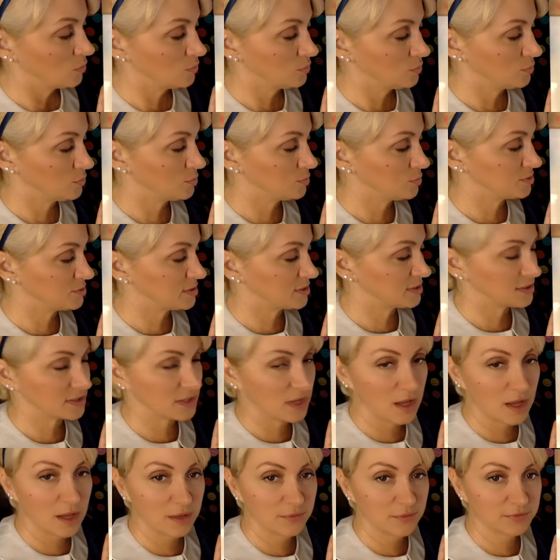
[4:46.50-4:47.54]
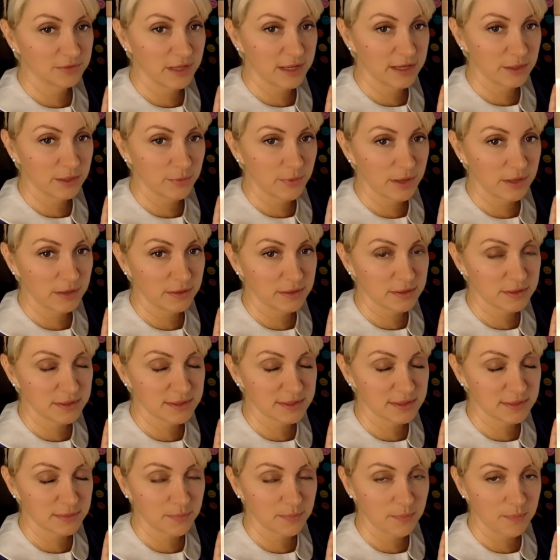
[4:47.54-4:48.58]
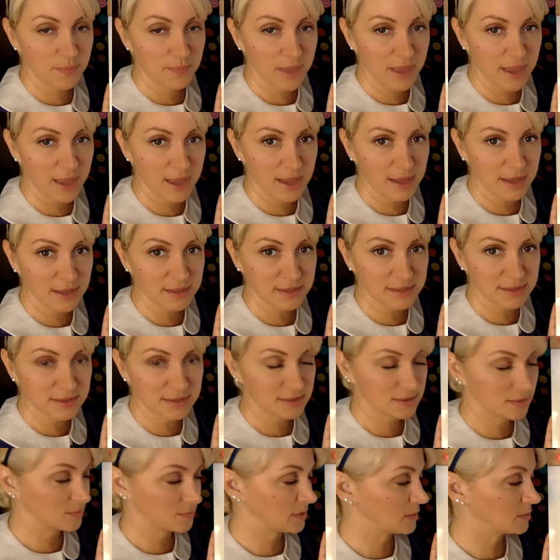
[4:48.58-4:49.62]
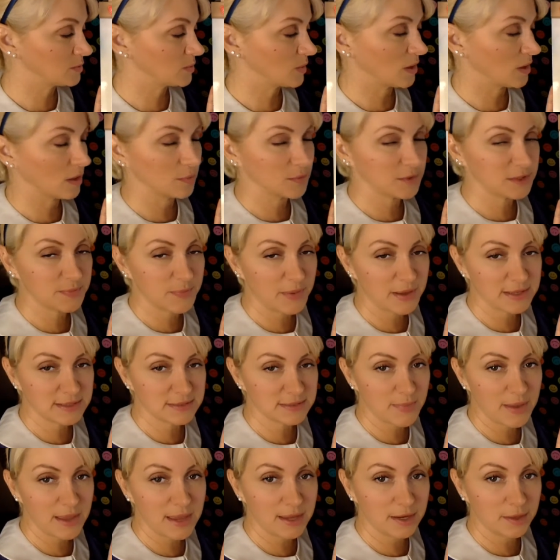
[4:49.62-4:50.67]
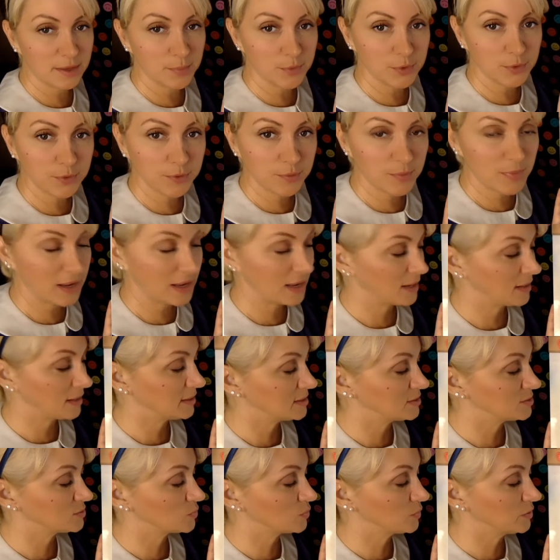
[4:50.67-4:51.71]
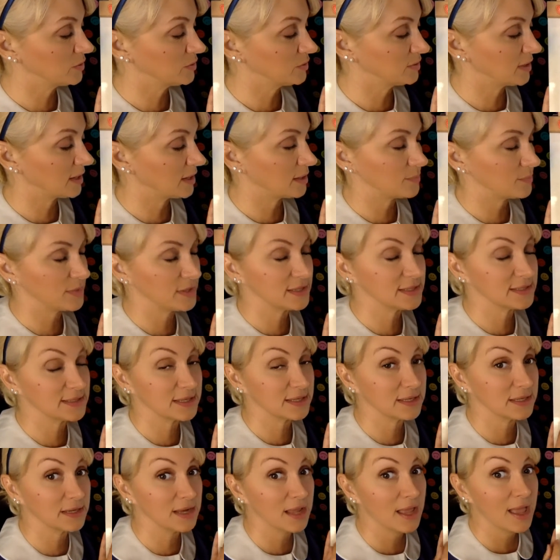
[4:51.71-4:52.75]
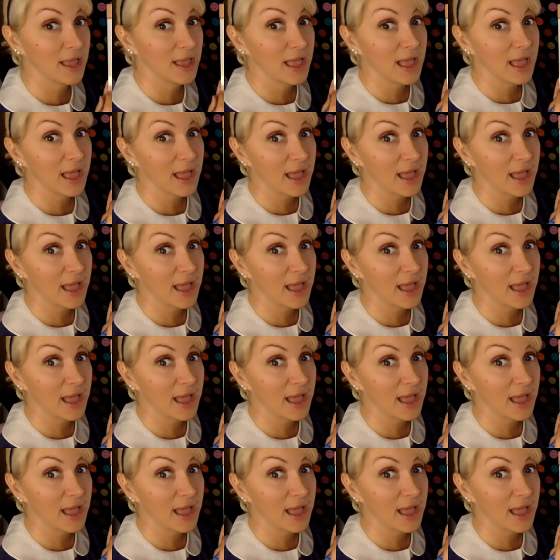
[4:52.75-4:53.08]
Who's this guy flying around in space? Sometimes we call him a spaceman, a moon man. His real name is an